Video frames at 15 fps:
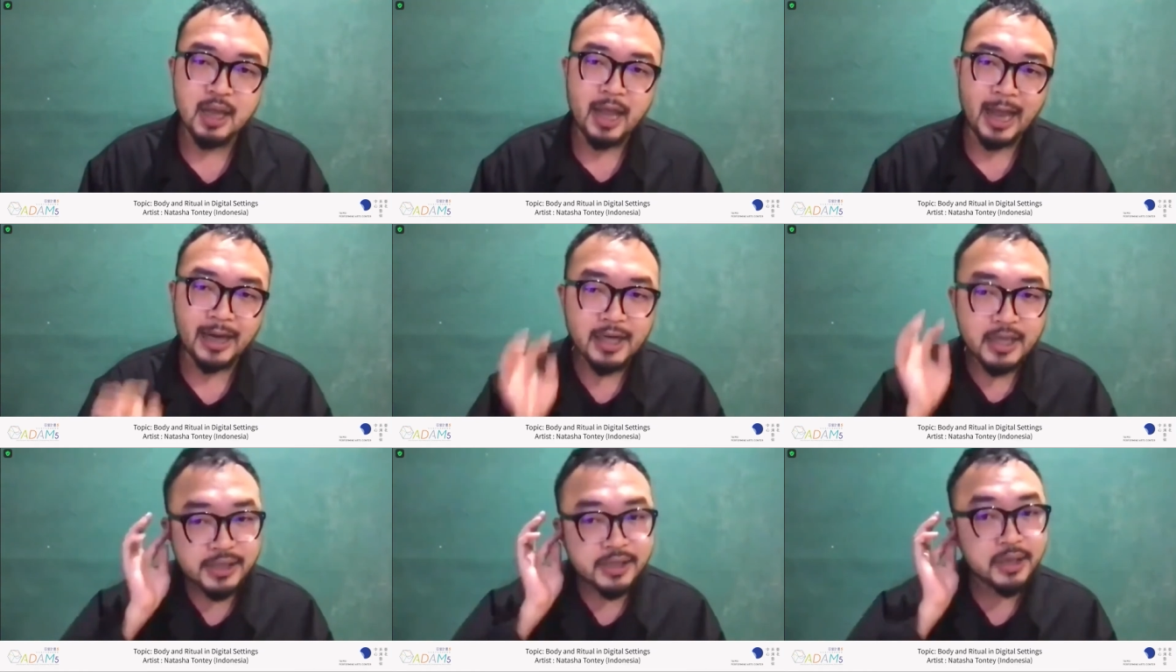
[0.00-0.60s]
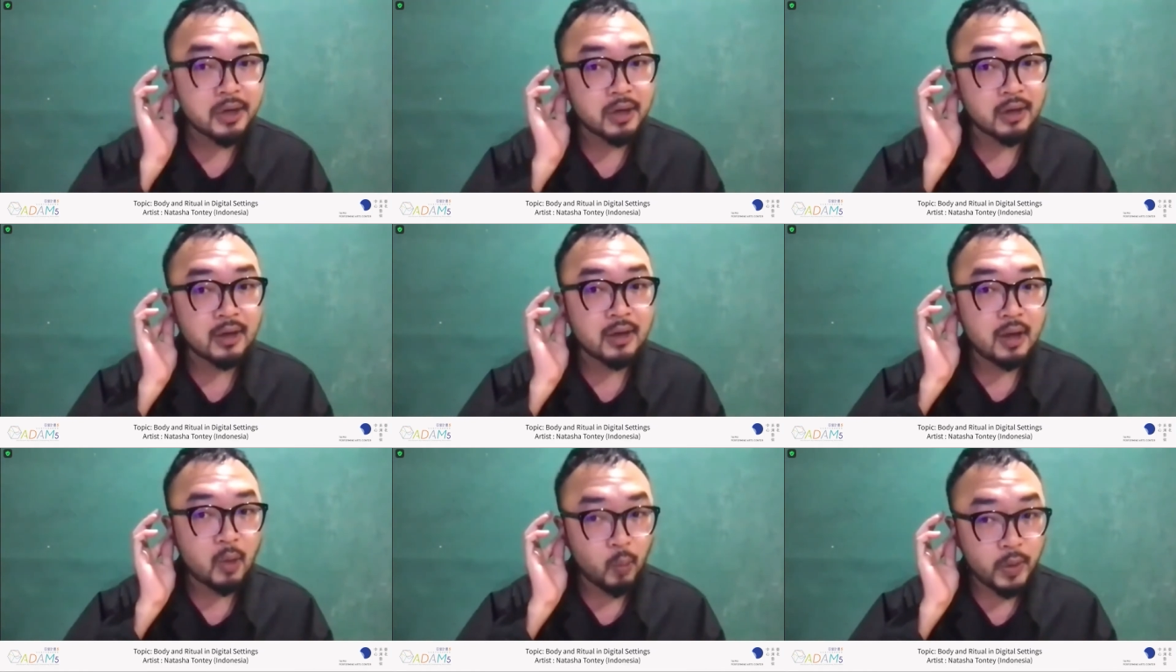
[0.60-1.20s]
And this year,
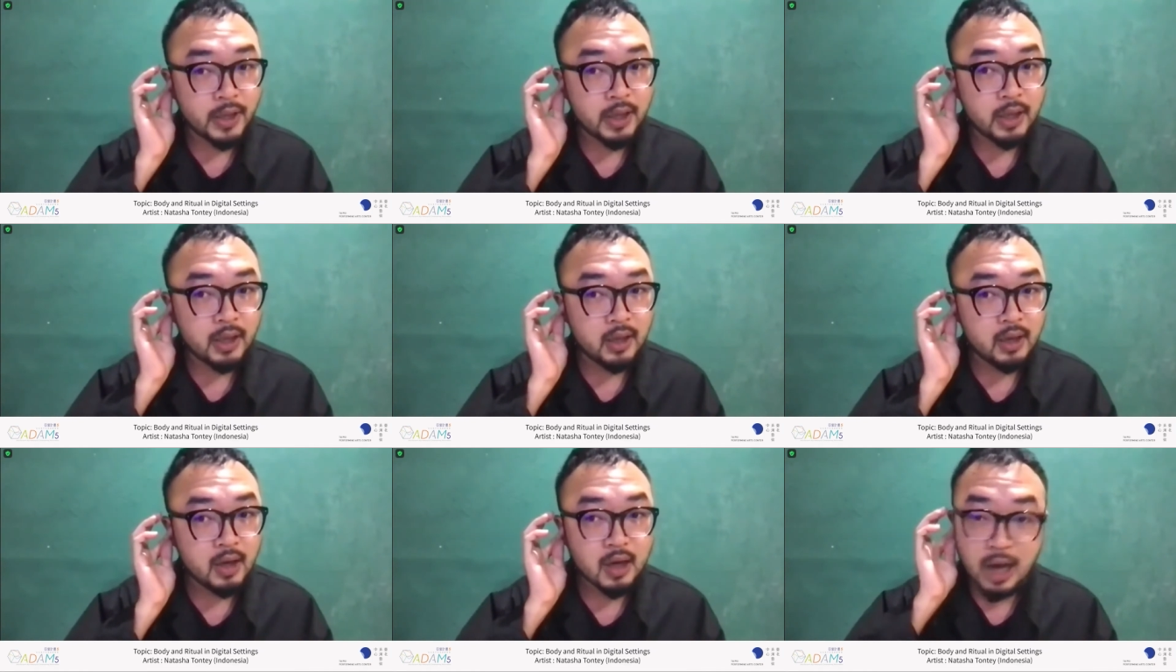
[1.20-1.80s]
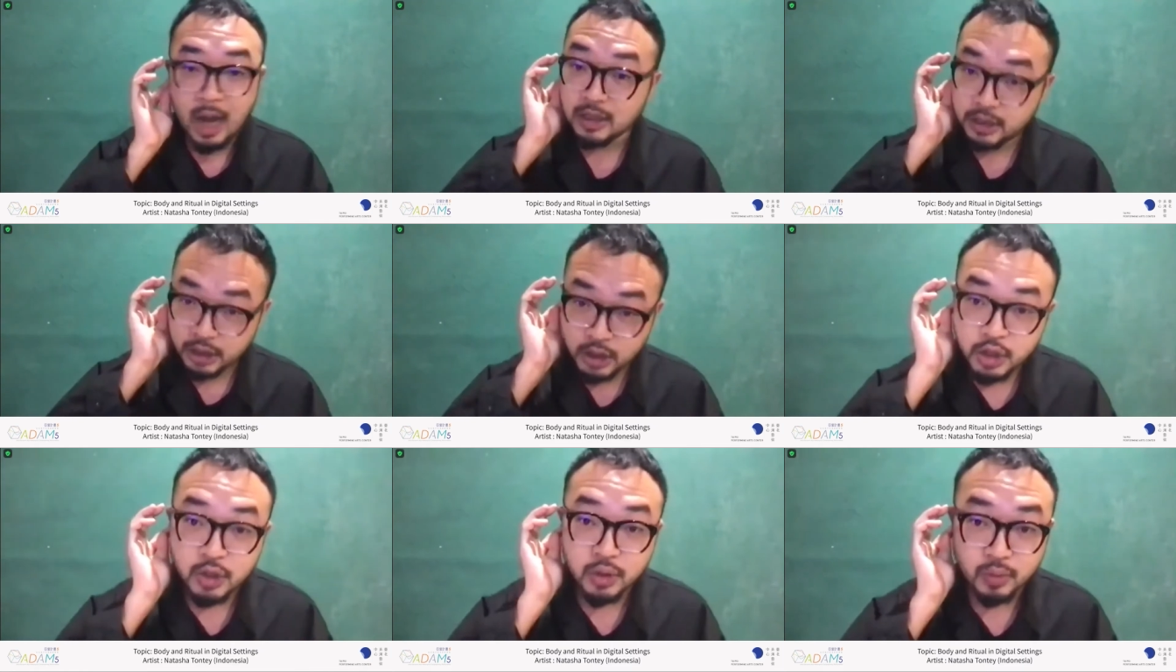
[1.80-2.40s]
we
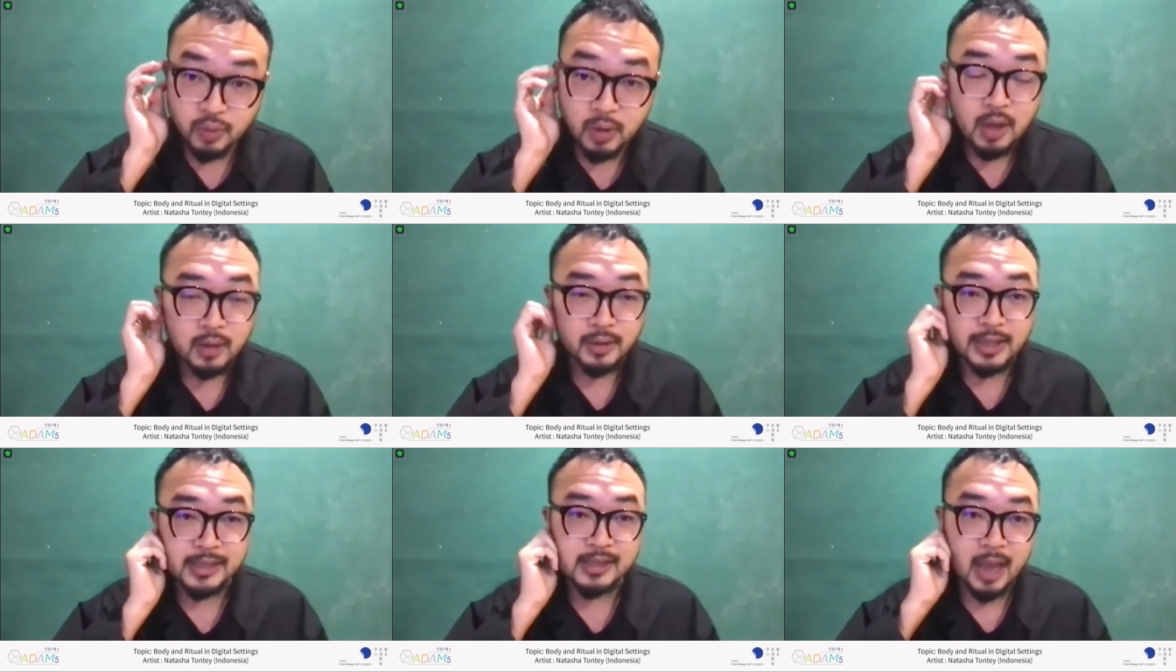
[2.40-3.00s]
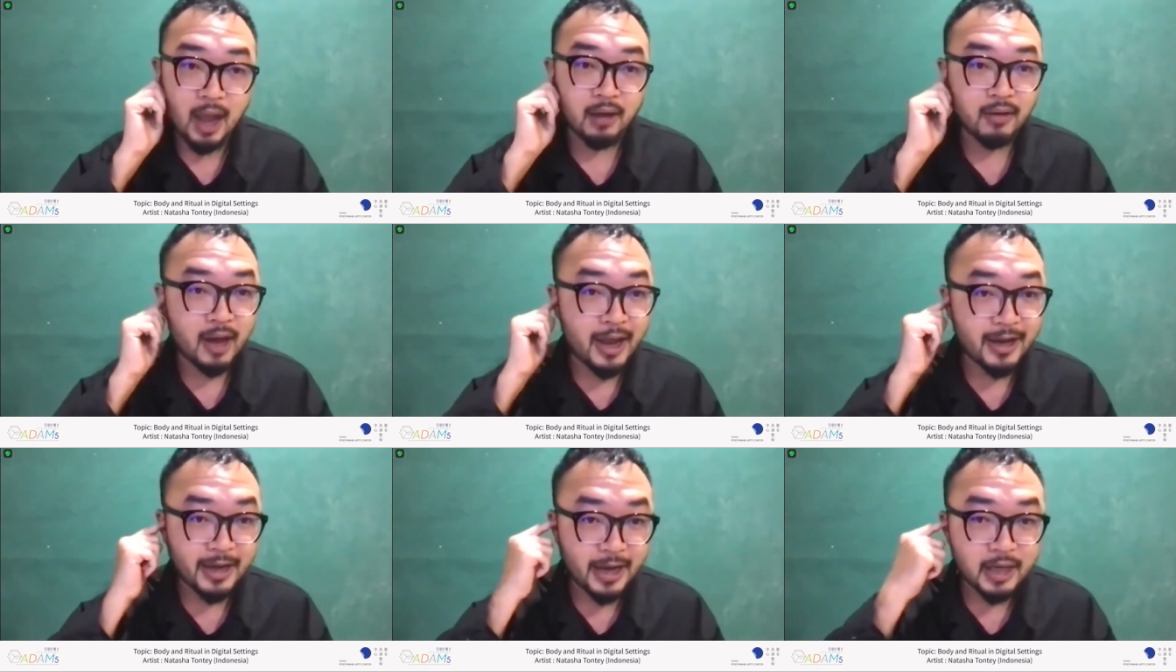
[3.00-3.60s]
continue this
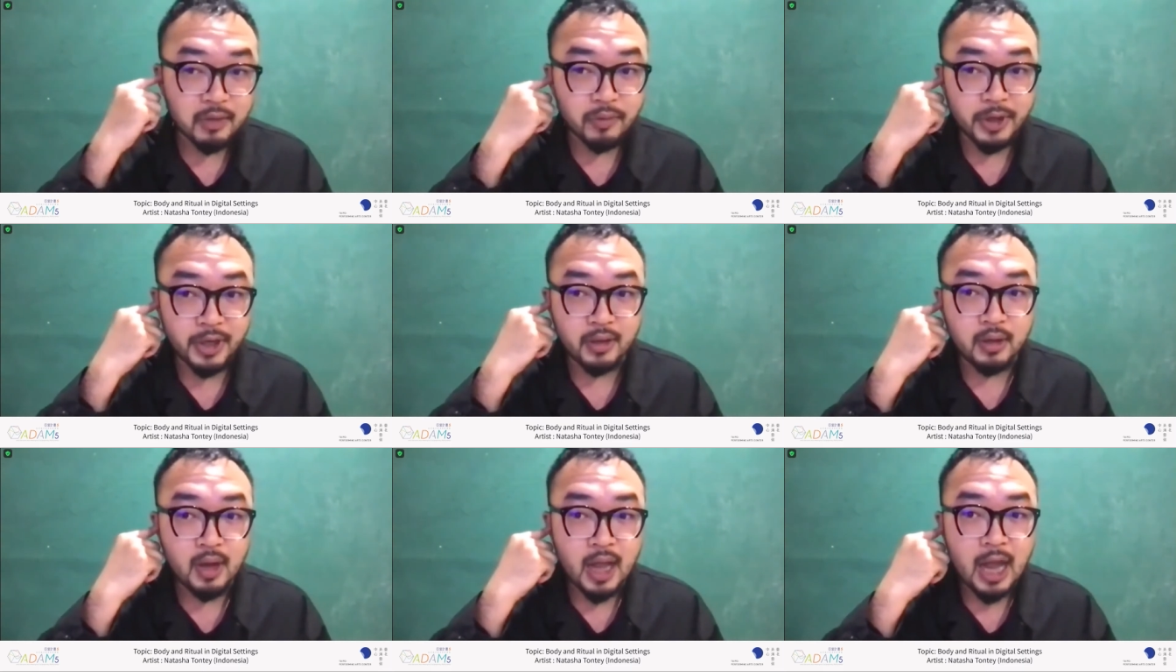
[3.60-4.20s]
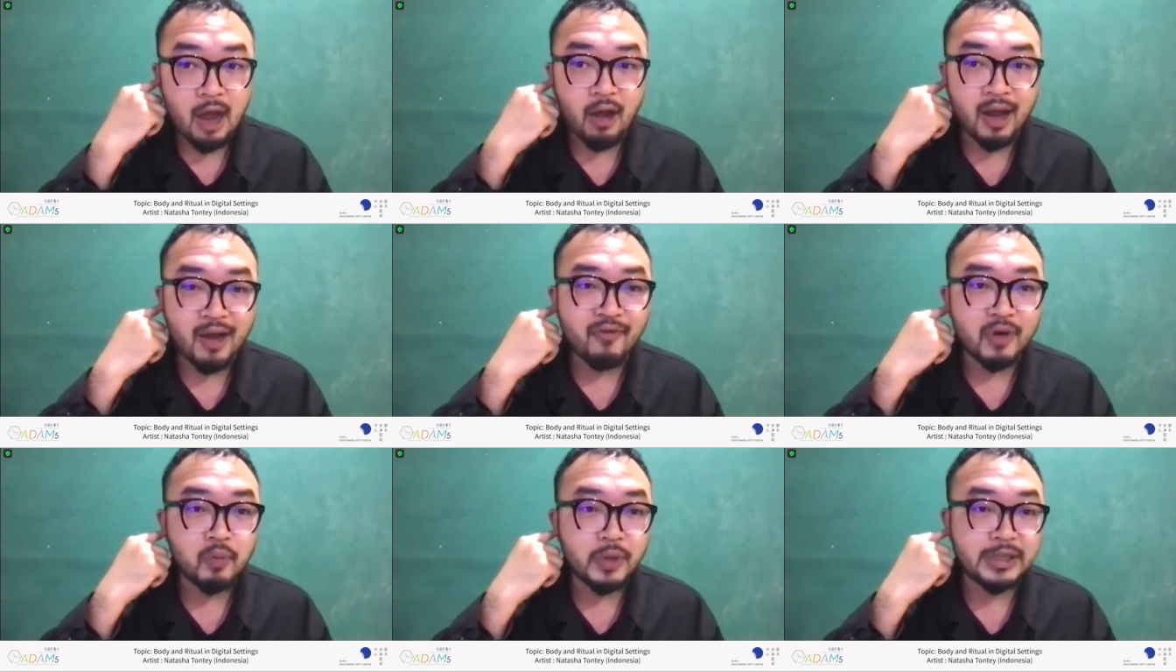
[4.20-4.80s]
online gathering.
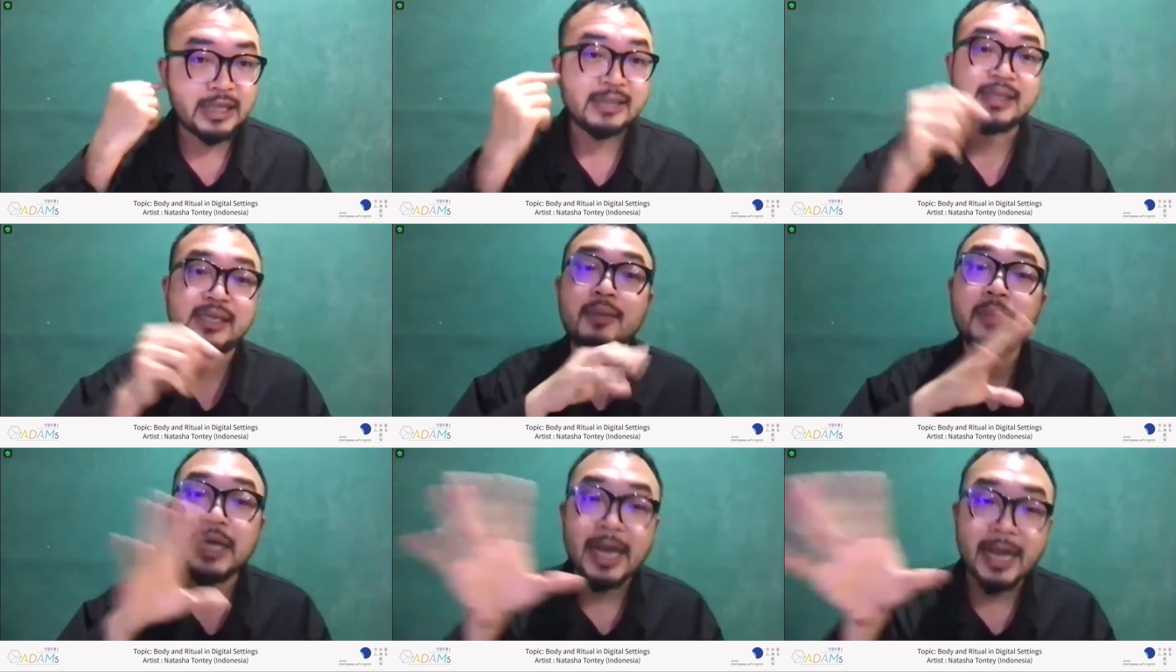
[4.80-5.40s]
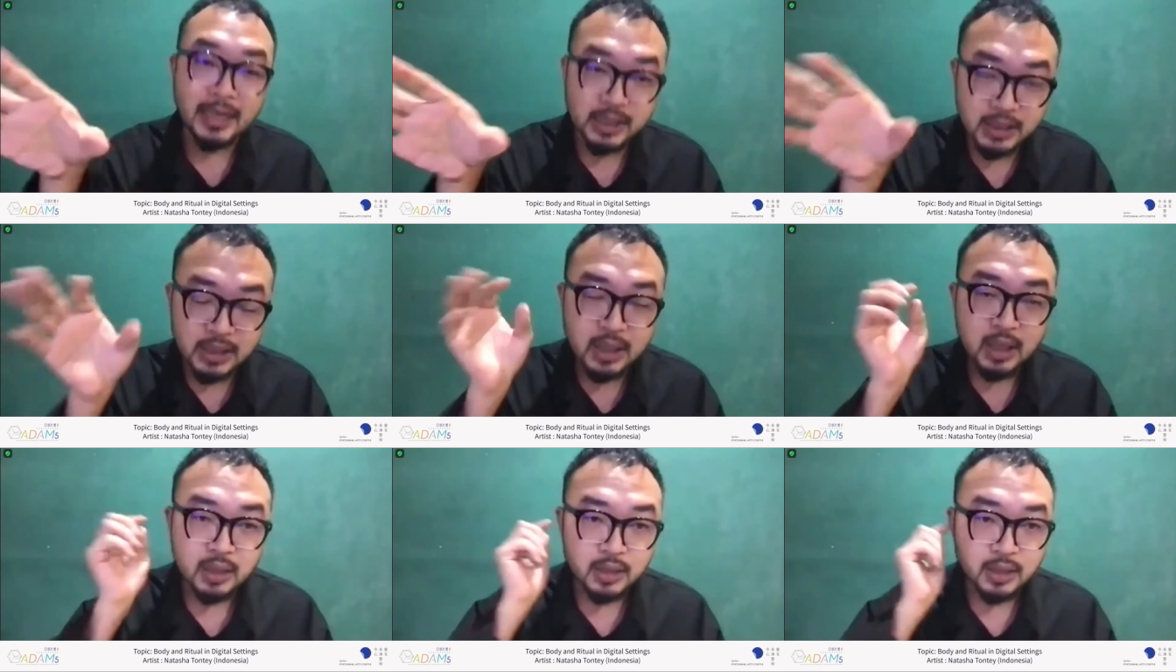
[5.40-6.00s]
However, we disseminate
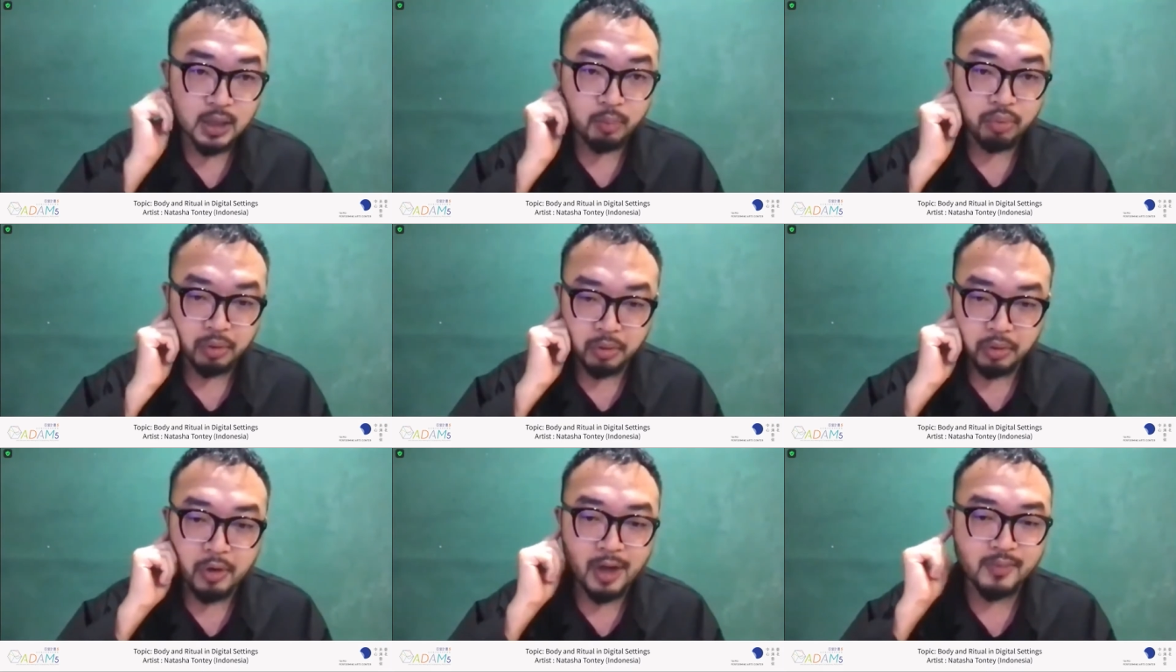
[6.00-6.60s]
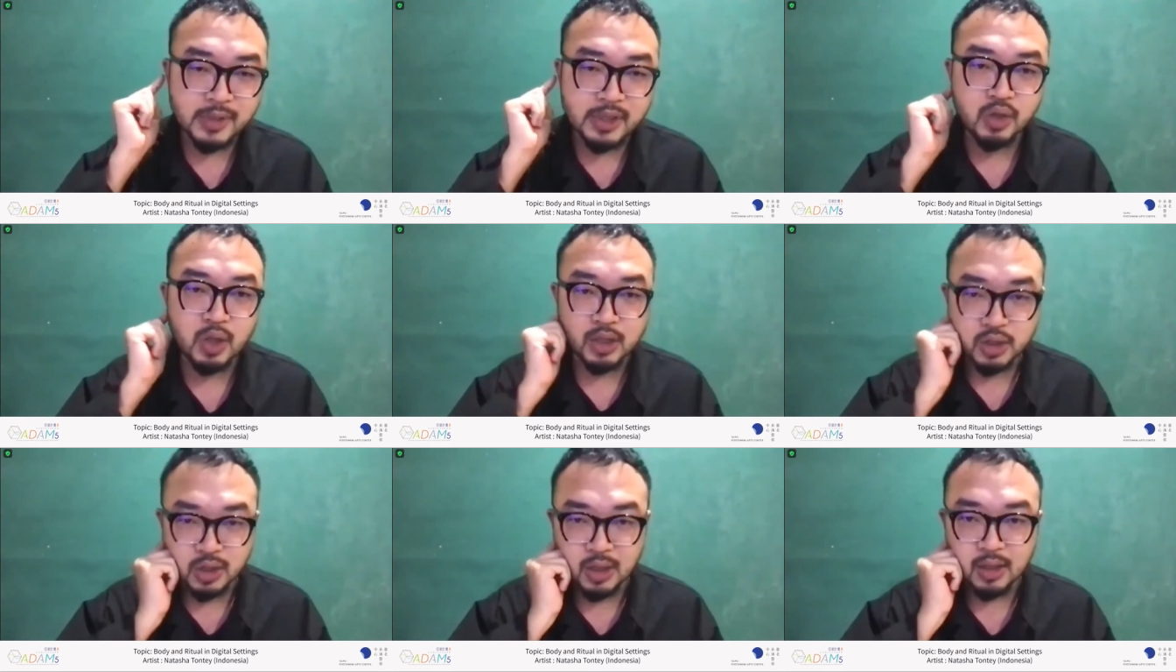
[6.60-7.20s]
the program
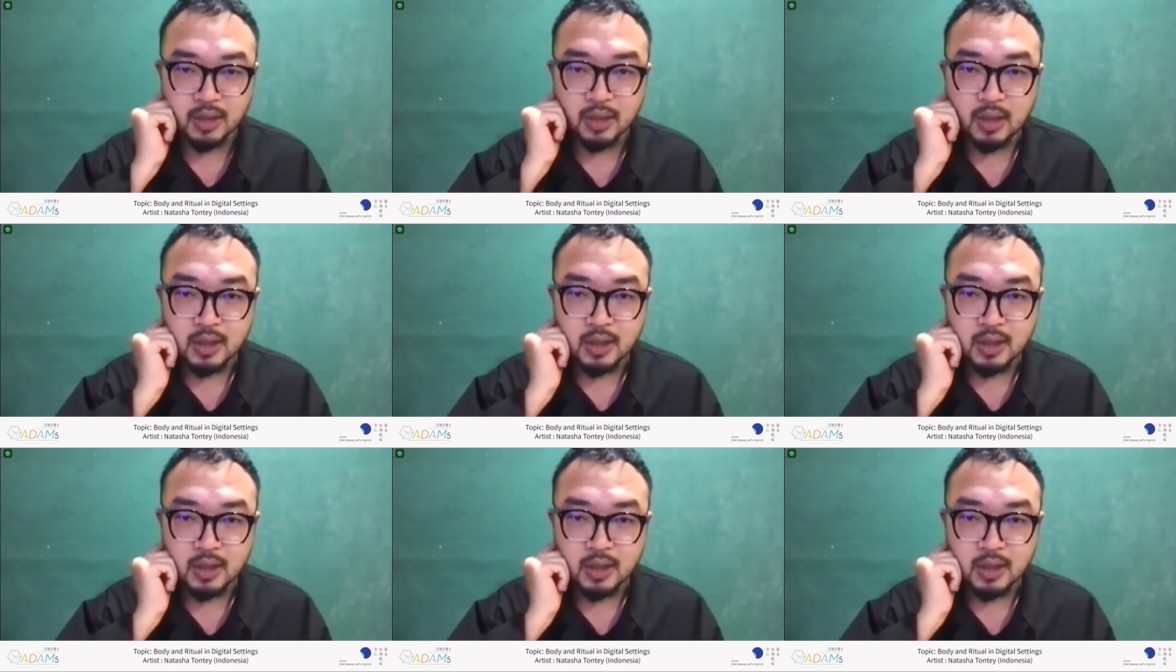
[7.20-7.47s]
structure.